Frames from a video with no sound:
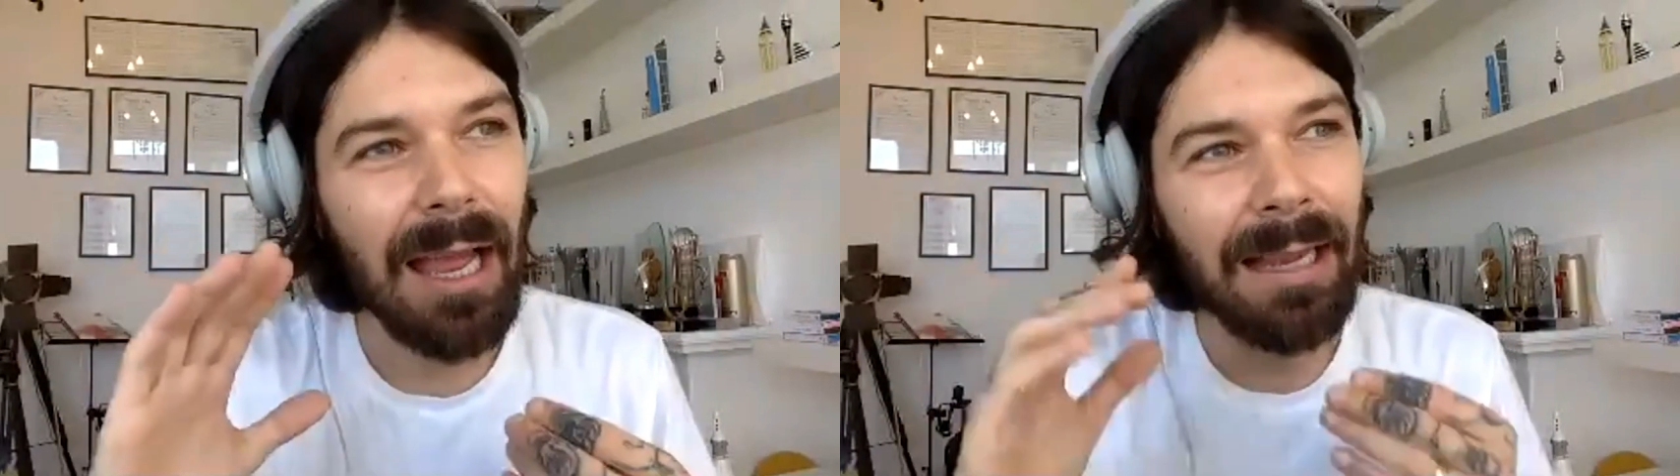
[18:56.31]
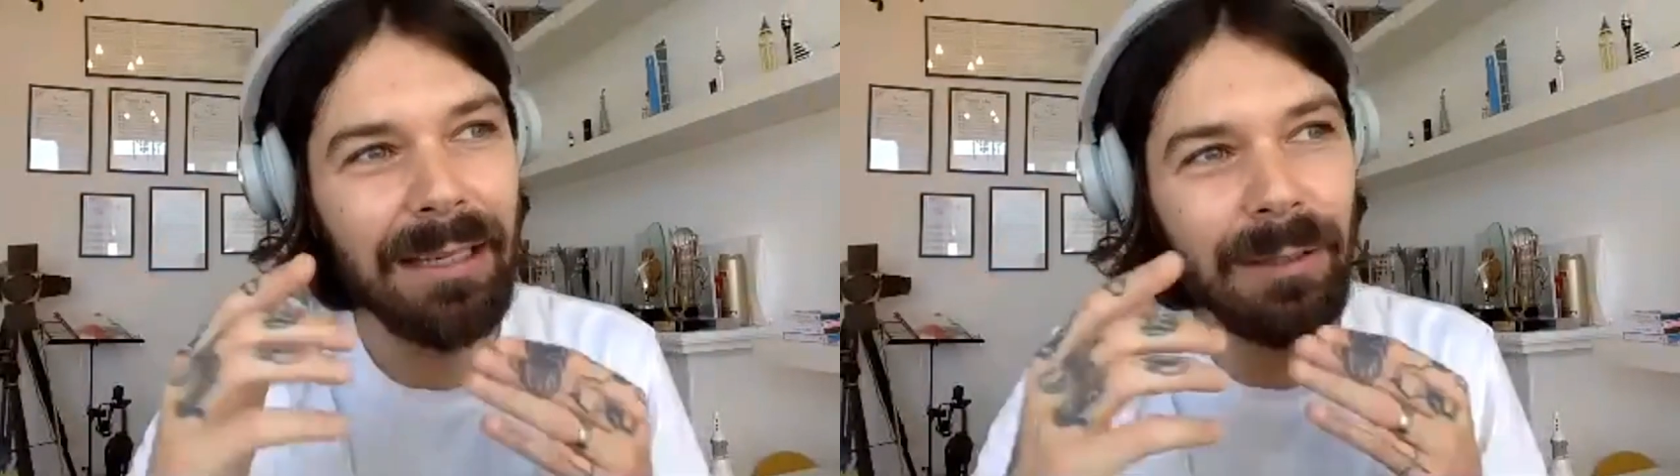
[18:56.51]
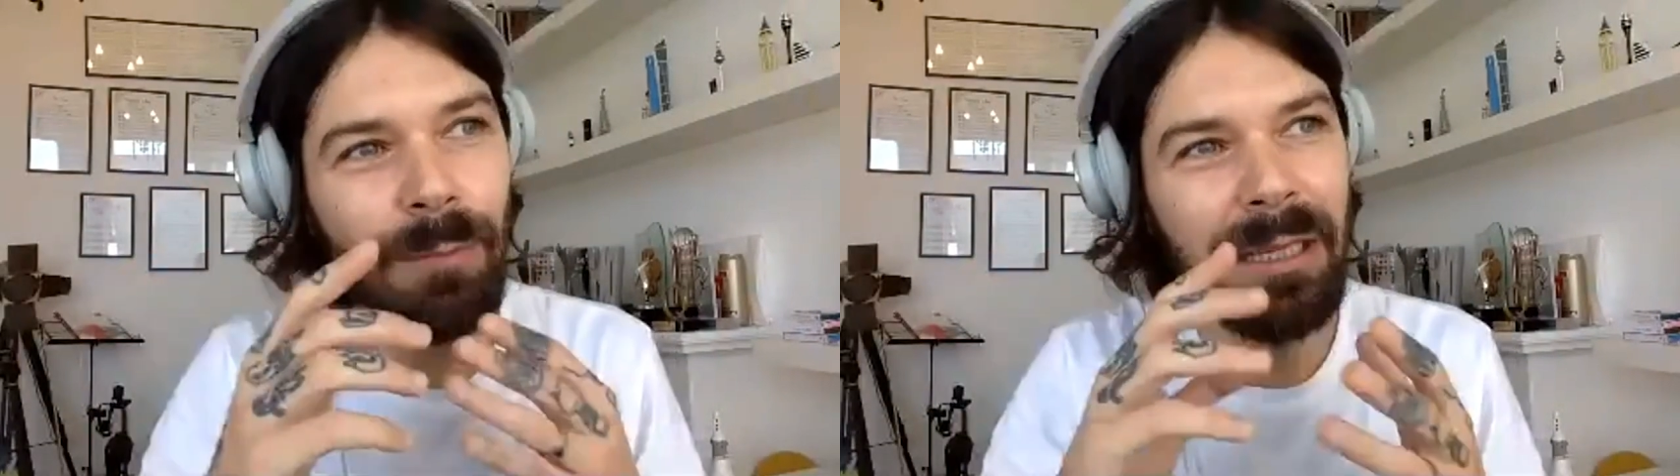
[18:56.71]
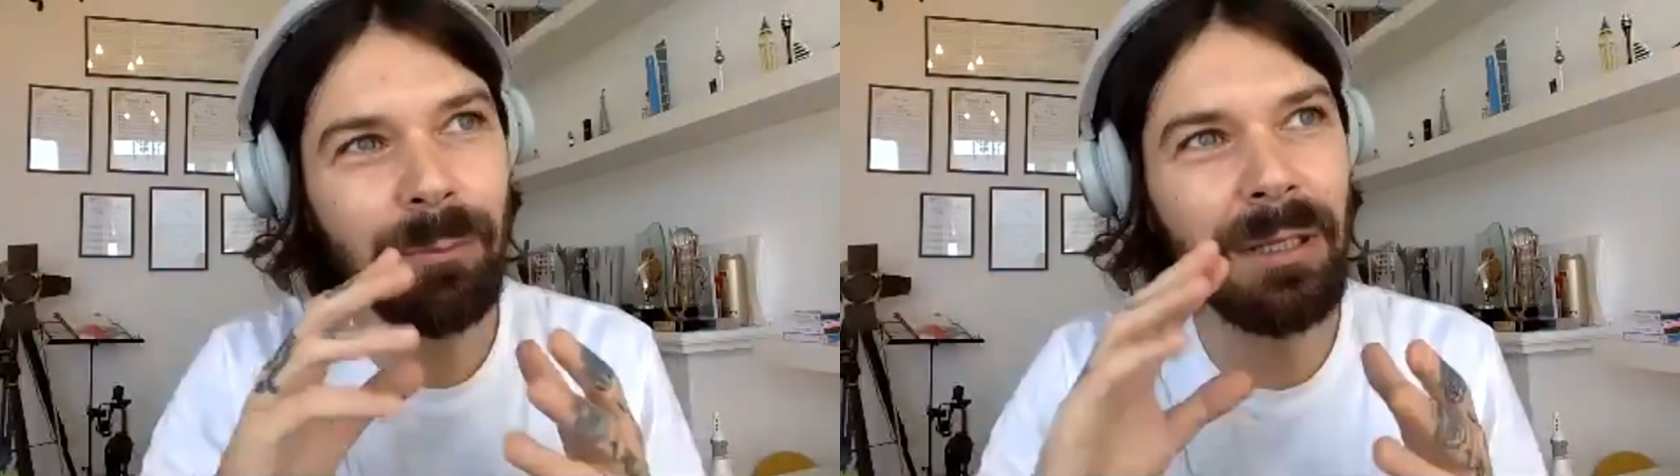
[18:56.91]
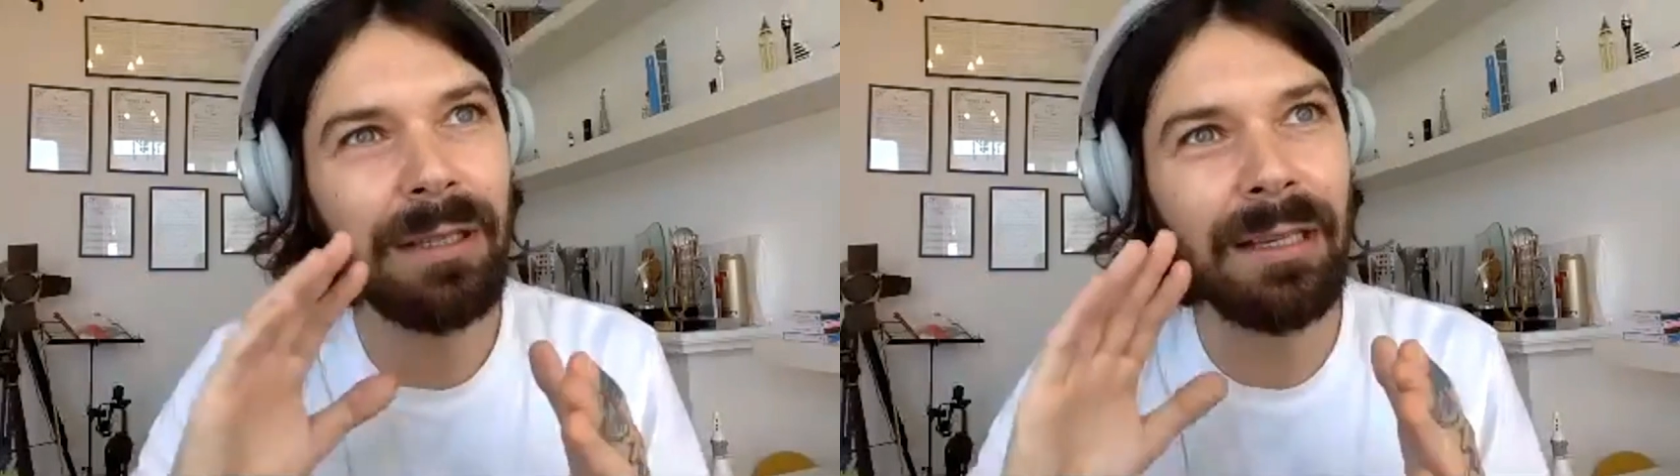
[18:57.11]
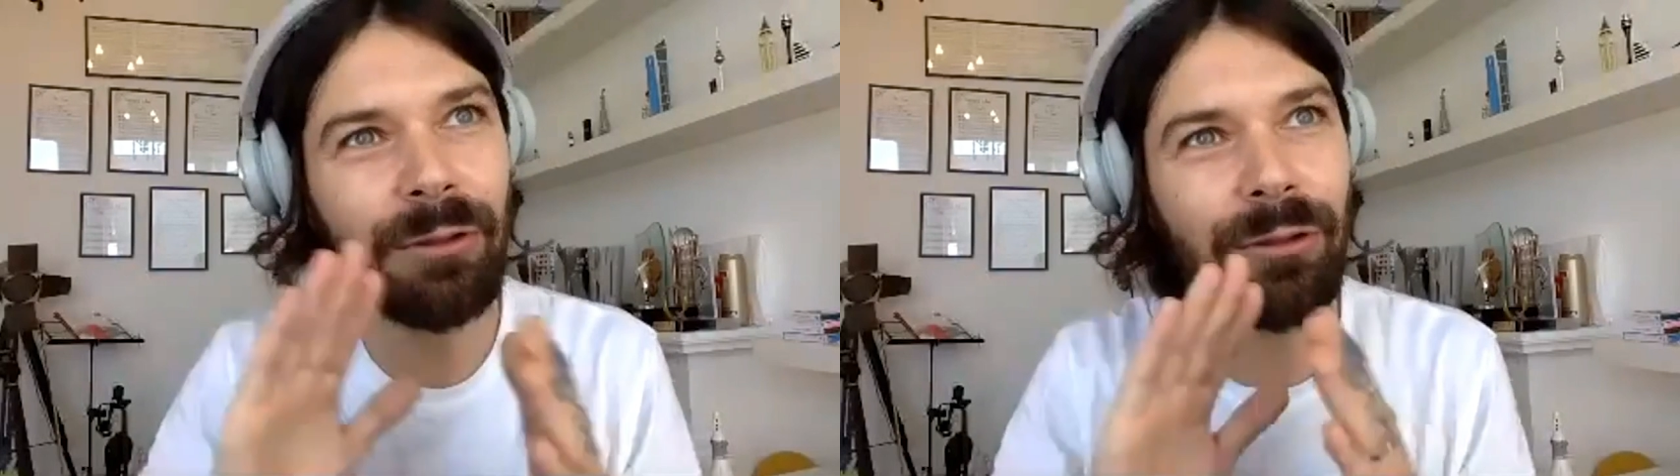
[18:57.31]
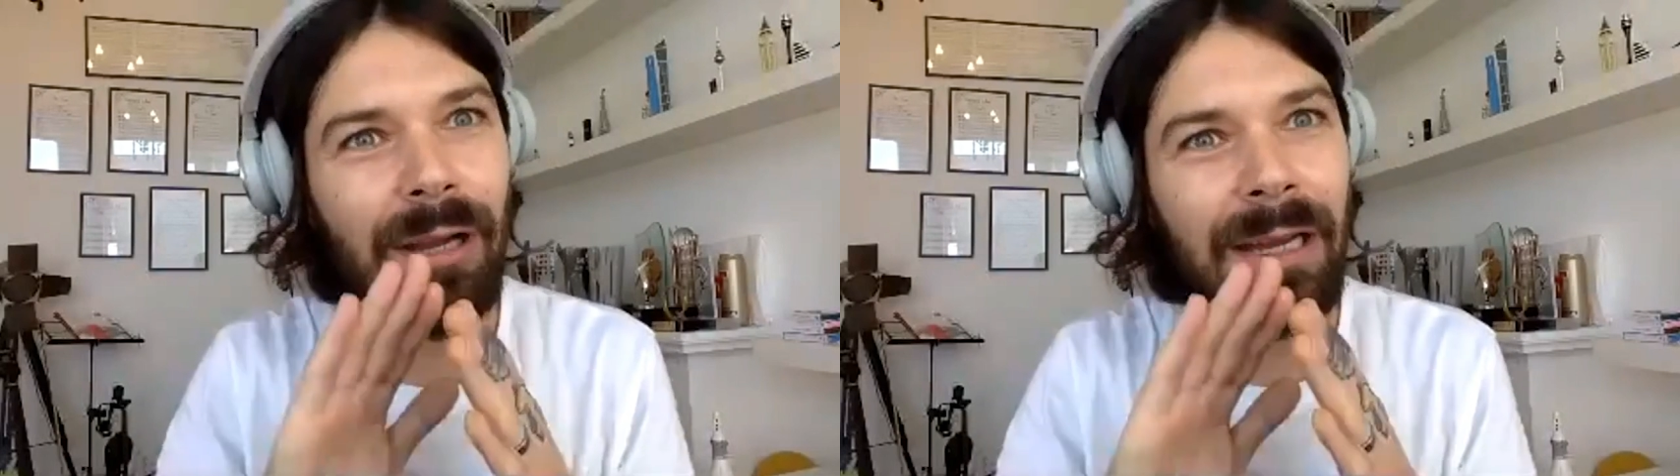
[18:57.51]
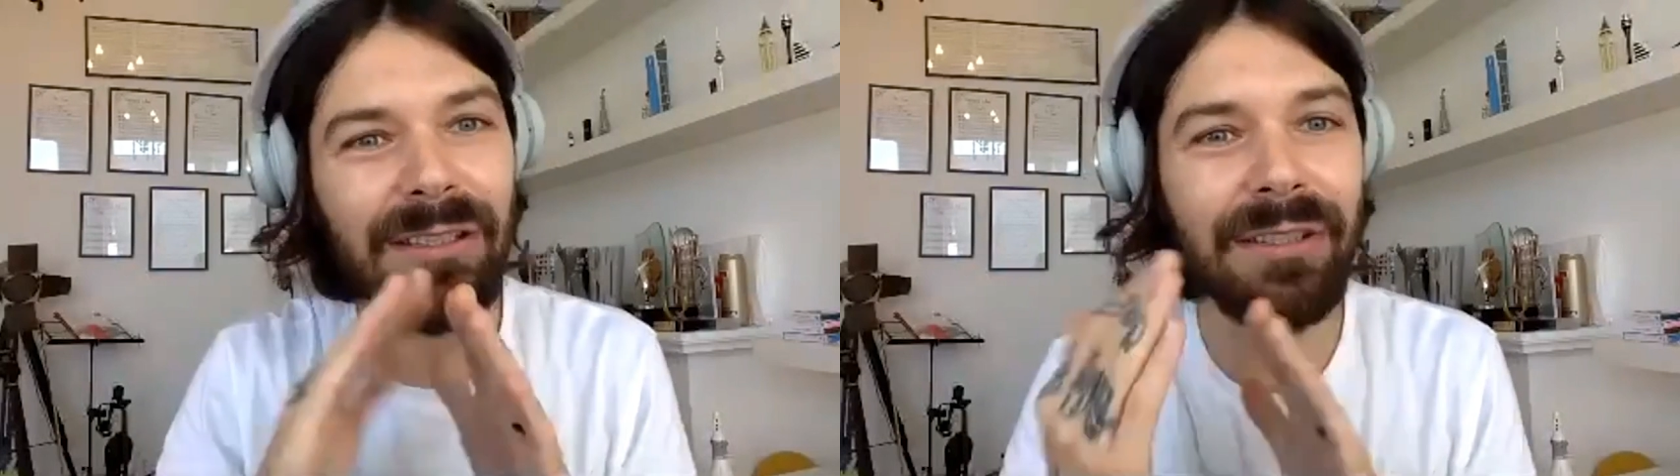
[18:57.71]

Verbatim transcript: it can make me then try and